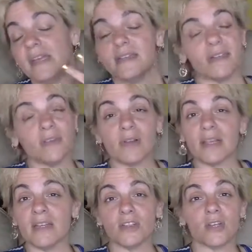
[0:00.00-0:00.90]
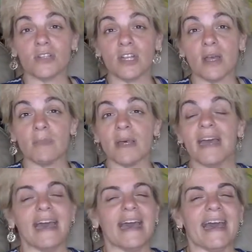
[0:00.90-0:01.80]
easy relationship,
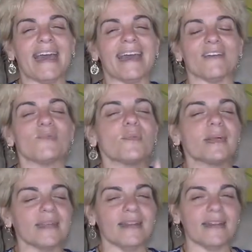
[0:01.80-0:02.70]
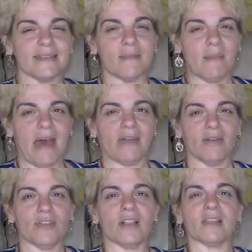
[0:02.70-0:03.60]
it really doesn't
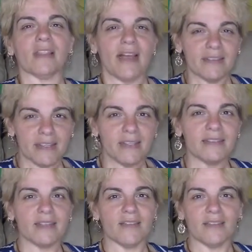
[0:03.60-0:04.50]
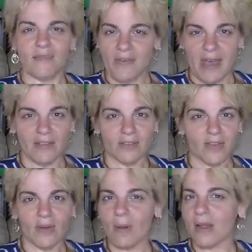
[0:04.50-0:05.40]
matter. The lessons and the
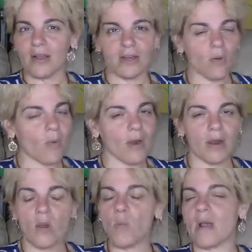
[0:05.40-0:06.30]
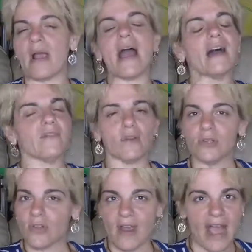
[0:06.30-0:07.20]
value are going to work
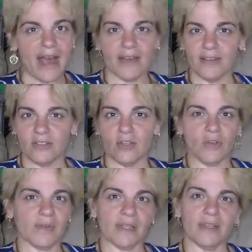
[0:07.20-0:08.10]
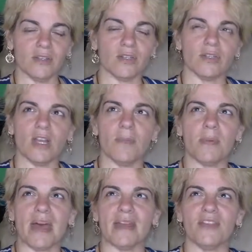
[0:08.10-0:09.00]
wherever you're at in your relationship.
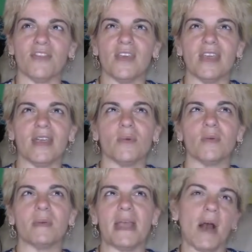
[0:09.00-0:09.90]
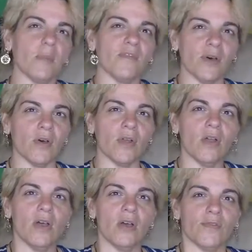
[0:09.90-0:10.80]
And I think it would be
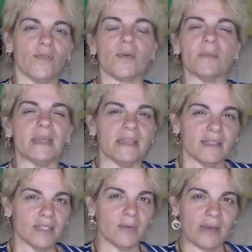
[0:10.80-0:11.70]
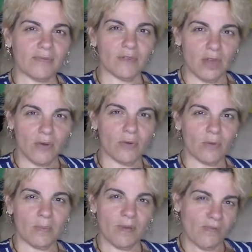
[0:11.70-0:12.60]
helpful for me to have
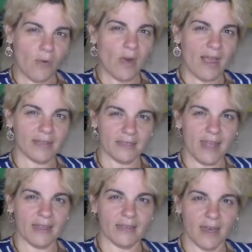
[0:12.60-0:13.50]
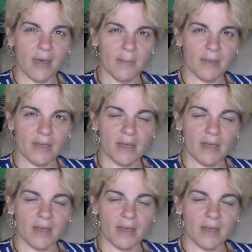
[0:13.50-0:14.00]
known before I signed up